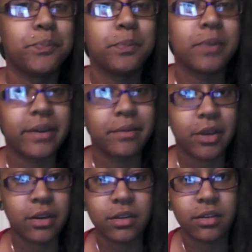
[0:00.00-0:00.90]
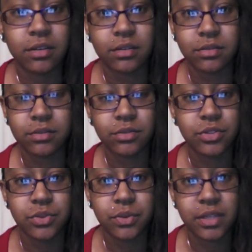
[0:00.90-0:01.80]
But I'm not gonna
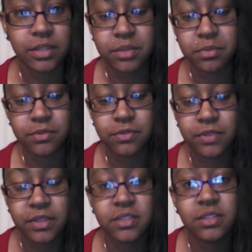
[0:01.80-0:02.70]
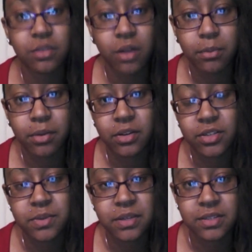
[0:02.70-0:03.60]
do any type of like salon products
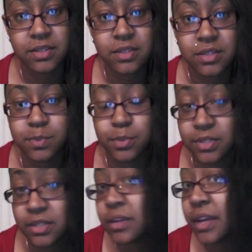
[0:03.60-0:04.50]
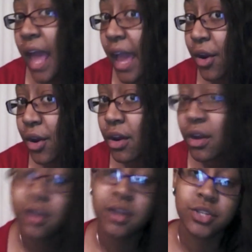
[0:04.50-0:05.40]
because this is Brazilian hair,
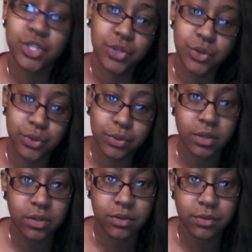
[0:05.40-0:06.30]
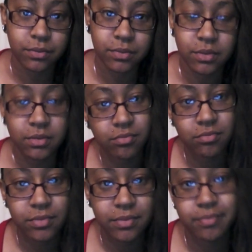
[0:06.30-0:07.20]
so you know,
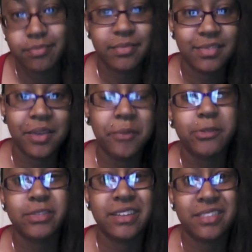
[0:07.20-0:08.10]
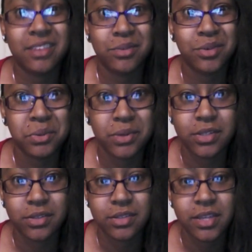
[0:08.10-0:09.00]
almost anything really works
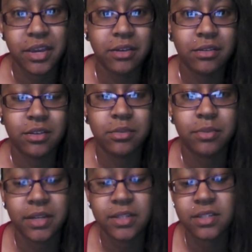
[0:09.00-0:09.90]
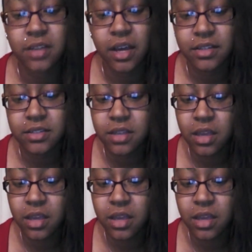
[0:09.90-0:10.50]
on this hair in comparison to us.